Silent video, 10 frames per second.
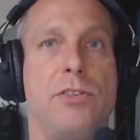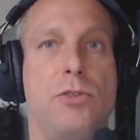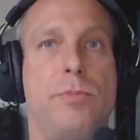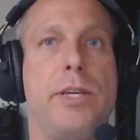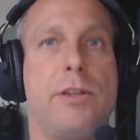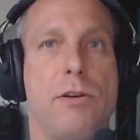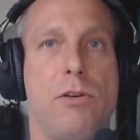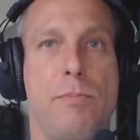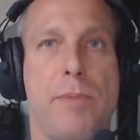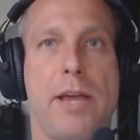You be your
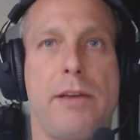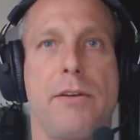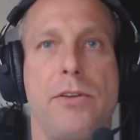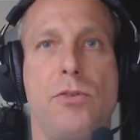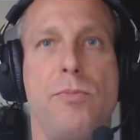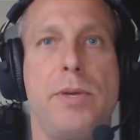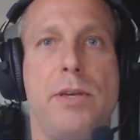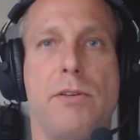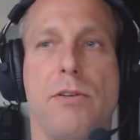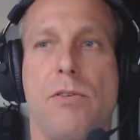own banker. You be
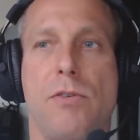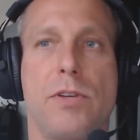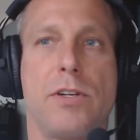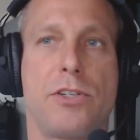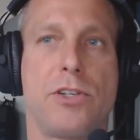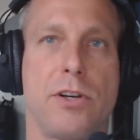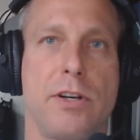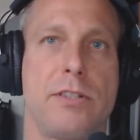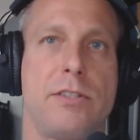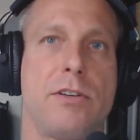your own
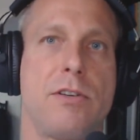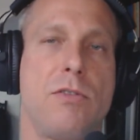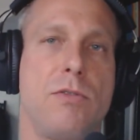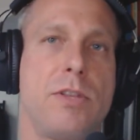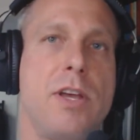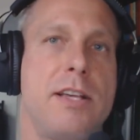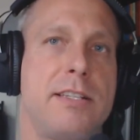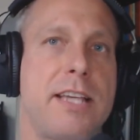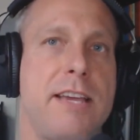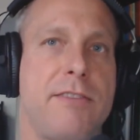assurance, your own
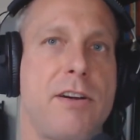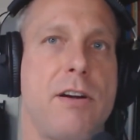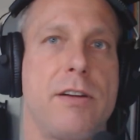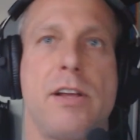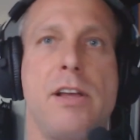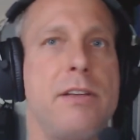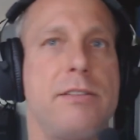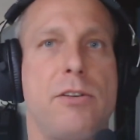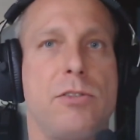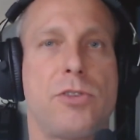safeguard.
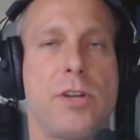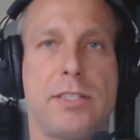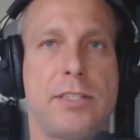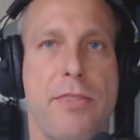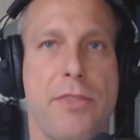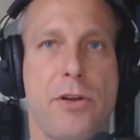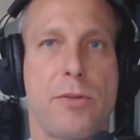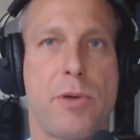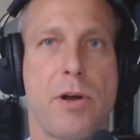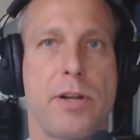Don't trust a
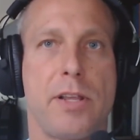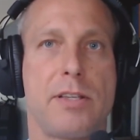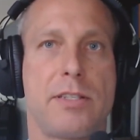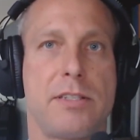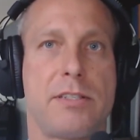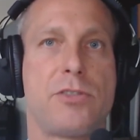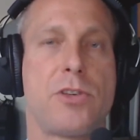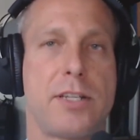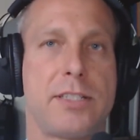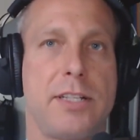third party. This is
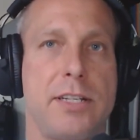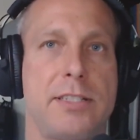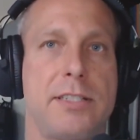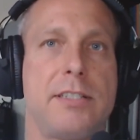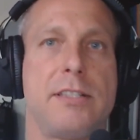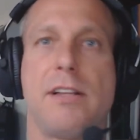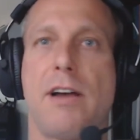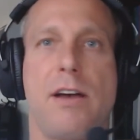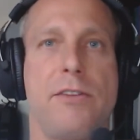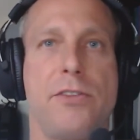trustless,
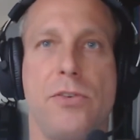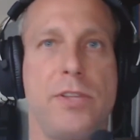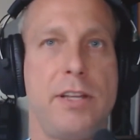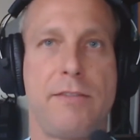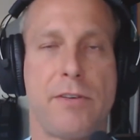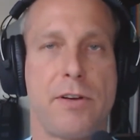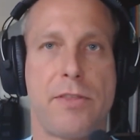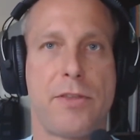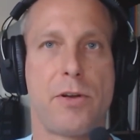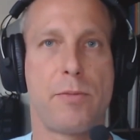no need for a
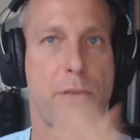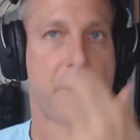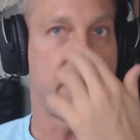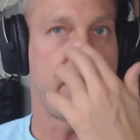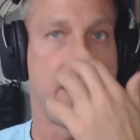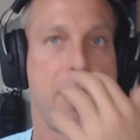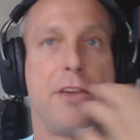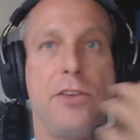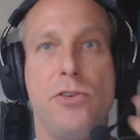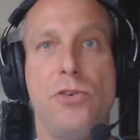third party.
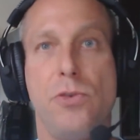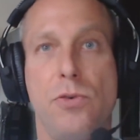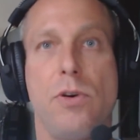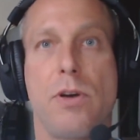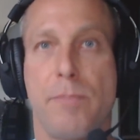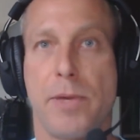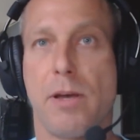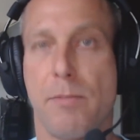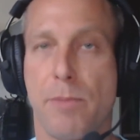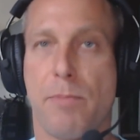You
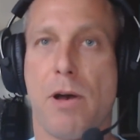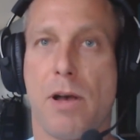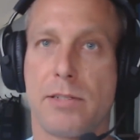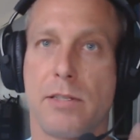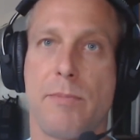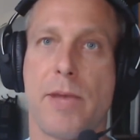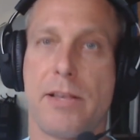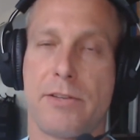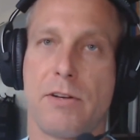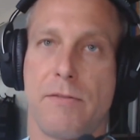become the boss and the
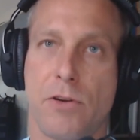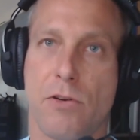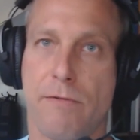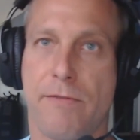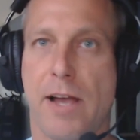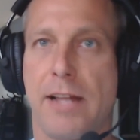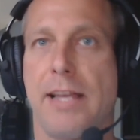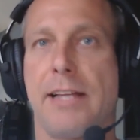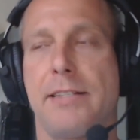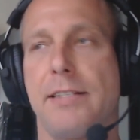master of your own
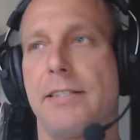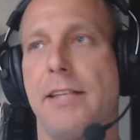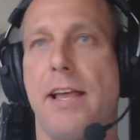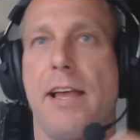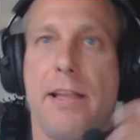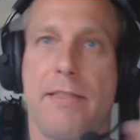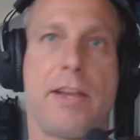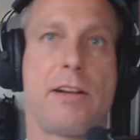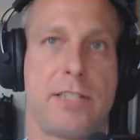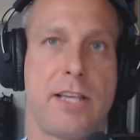finances and
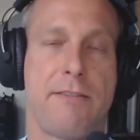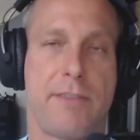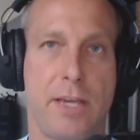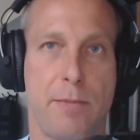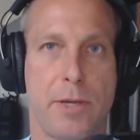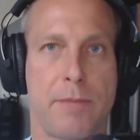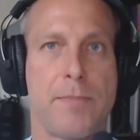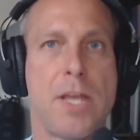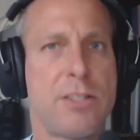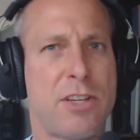their safekeeping.
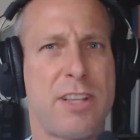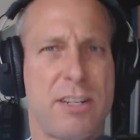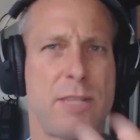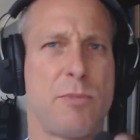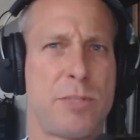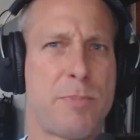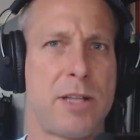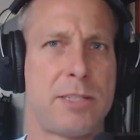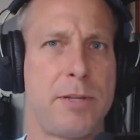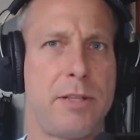So there's some
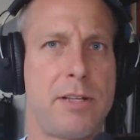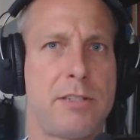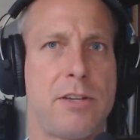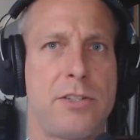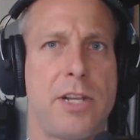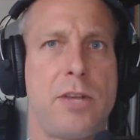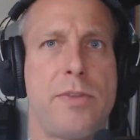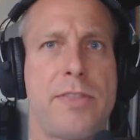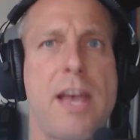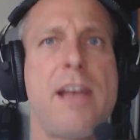responsibility associated
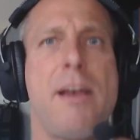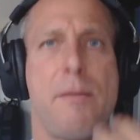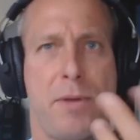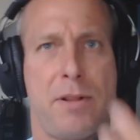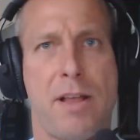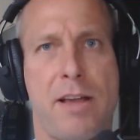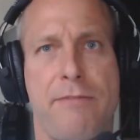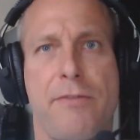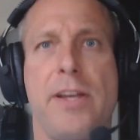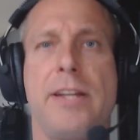with that, but a lot of
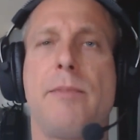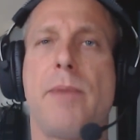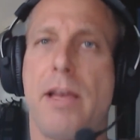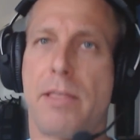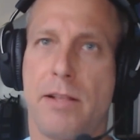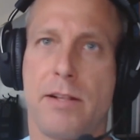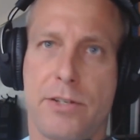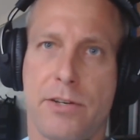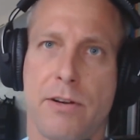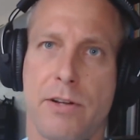freedom and an
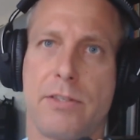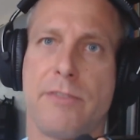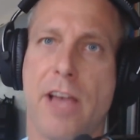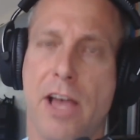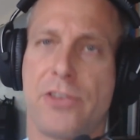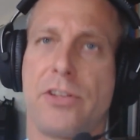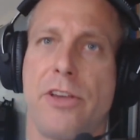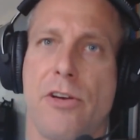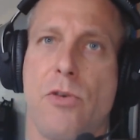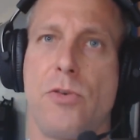assurance of
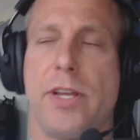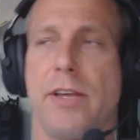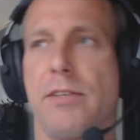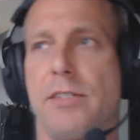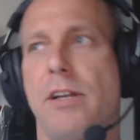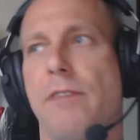actually owning the stuff.